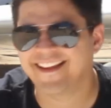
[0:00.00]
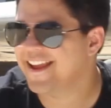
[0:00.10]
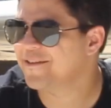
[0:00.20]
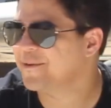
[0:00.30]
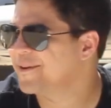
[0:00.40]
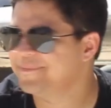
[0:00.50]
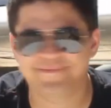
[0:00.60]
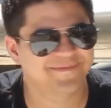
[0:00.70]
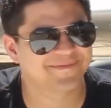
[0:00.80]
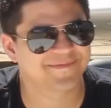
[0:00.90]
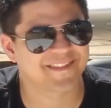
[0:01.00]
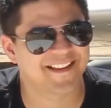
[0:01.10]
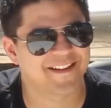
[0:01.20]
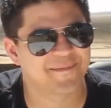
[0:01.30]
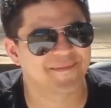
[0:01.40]
Hey everyone,
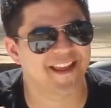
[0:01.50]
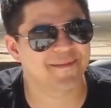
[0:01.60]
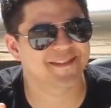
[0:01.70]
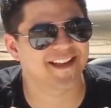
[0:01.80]
name's